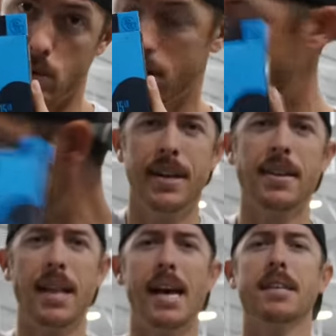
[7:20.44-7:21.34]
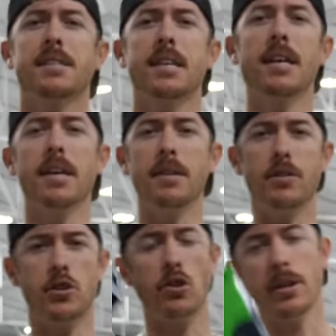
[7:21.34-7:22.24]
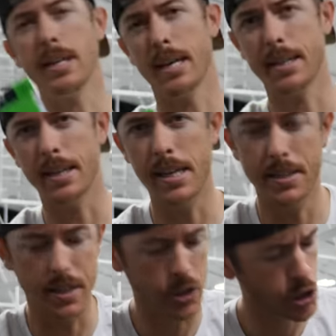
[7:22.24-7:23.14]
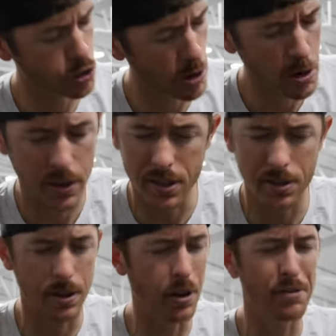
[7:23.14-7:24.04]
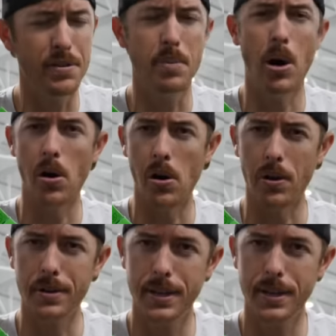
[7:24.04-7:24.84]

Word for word: one. Now last and certainly not the least and strongest of them all